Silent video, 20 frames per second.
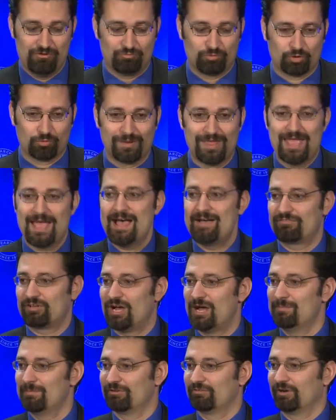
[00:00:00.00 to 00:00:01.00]
where we have
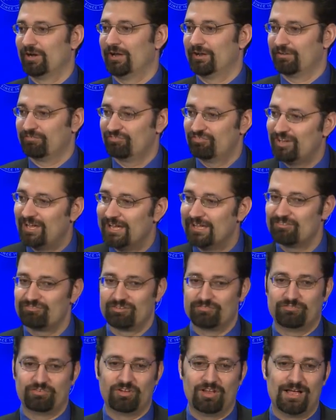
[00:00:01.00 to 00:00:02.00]
common ground of
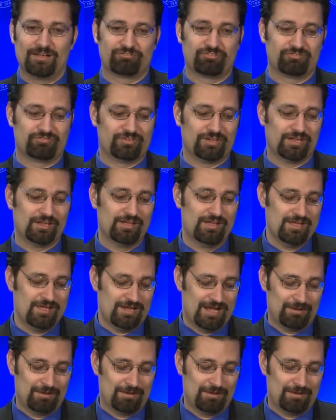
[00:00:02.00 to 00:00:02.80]
science and philosophy.